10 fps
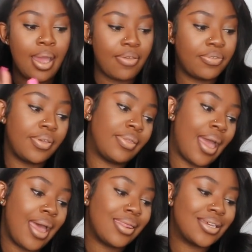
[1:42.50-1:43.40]
Other than
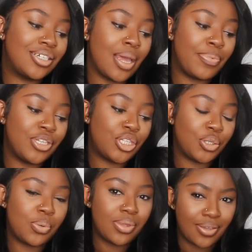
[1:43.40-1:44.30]
that, let's jump
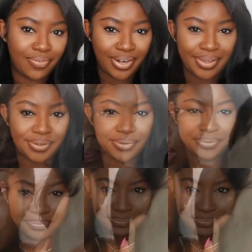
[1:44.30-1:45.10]
into the video